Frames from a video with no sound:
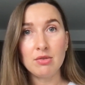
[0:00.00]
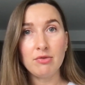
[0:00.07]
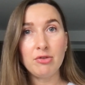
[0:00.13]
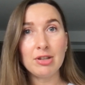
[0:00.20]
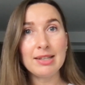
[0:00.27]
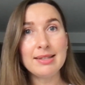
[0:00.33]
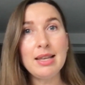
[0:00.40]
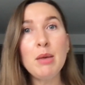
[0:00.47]

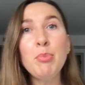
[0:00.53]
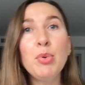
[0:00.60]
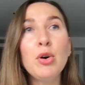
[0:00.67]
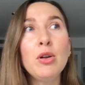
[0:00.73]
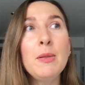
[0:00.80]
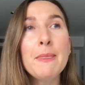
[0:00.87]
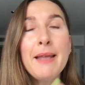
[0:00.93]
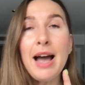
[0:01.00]
For
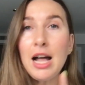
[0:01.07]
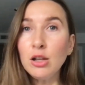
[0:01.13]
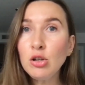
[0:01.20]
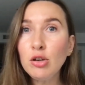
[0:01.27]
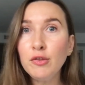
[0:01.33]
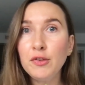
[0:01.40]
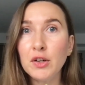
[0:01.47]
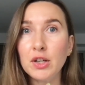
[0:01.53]
example, I'll
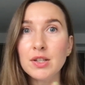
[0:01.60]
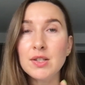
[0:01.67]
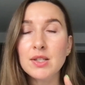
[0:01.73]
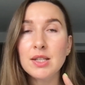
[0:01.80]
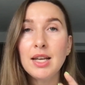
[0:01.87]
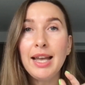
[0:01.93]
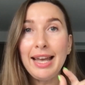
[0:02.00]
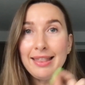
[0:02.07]
go
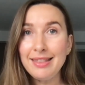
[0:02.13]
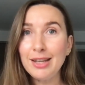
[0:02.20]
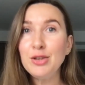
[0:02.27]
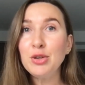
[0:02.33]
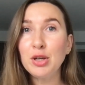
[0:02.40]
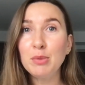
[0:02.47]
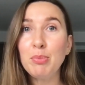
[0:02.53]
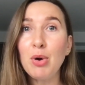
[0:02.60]
first, and then you
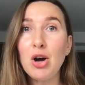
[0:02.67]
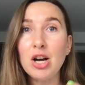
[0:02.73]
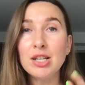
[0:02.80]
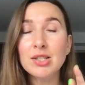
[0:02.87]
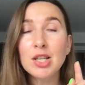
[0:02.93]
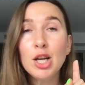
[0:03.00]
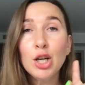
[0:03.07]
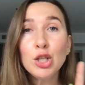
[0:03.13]
can
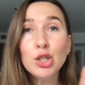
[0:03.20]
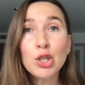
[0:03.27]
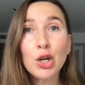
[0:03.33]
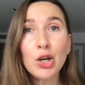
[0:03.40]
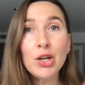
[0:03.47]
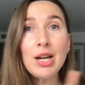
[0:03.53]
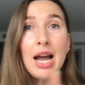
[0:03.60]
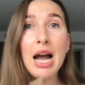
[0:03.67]
pause.
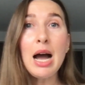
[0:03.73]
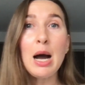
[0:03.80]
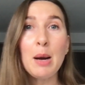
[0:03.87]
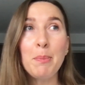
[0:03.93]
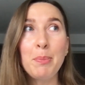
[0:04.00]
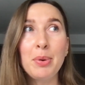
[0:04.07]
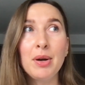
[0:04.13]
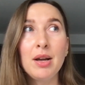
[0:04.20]
Turn
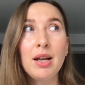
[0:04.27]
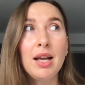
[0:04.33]
up.